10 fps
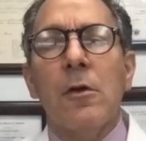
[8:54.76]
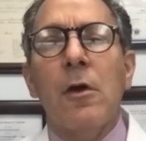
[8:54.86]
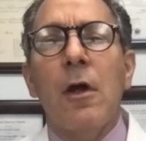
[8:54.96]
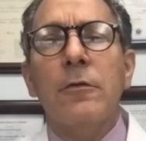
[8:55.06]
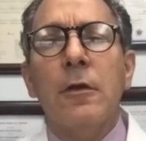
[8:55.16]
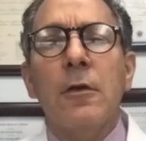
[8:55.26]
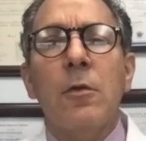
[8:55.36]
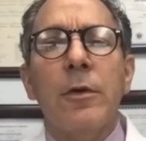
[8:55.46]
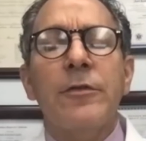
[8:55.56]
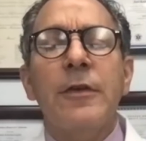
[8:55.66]
calls it
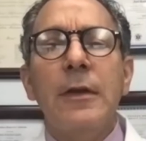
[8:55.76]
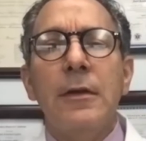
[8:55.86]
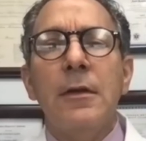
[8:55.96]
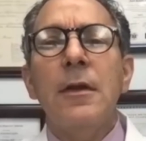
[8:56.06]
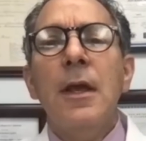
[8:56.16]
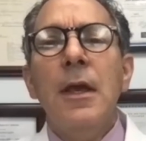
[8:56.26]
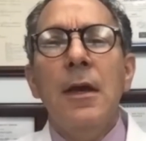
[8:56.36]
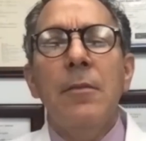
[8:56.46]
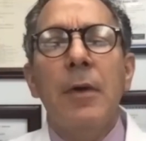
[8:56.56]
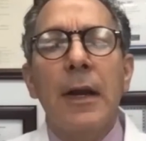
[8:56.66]
quercetin
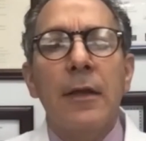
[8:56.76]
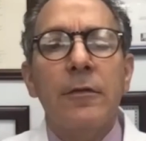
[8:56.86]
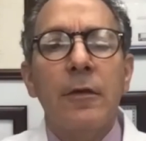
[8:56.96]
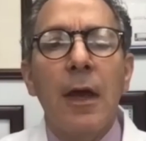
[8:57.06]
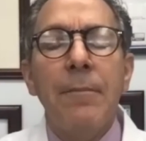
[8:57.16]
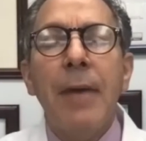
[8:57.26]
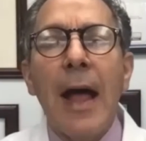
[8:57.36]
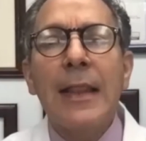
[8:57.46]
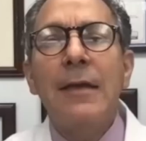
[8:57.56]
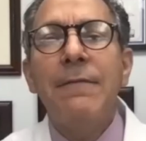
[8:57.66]
but it's a
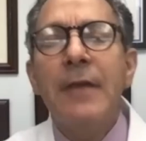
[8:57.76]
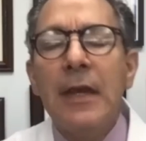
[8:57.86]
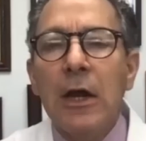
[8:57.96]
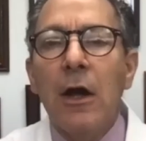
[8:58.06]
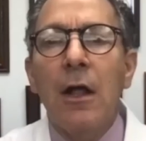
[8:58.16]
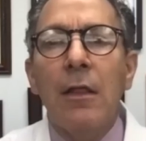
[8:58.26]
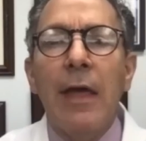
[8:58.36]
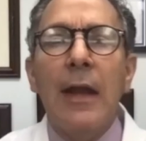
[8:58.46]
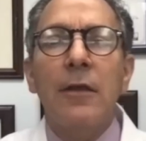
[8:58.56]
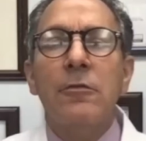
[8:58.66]
polyphenol
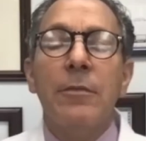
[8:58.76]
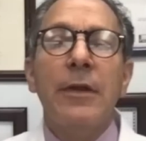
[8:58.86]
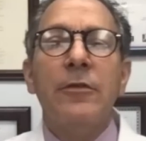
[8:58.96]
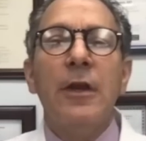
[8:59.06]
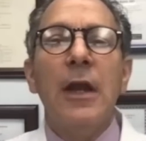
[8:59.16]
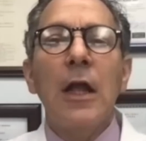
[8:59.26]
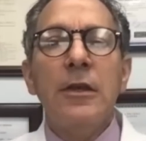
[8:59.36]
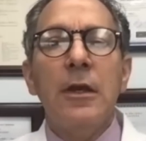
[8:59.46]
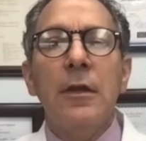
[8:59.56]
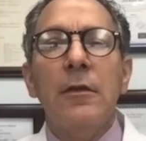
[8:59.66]
that is rich in
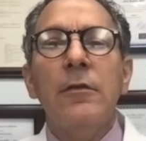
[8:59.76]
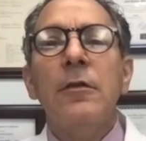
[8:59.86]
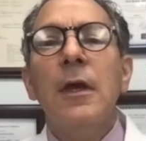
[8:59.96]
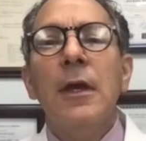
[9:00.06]
onions,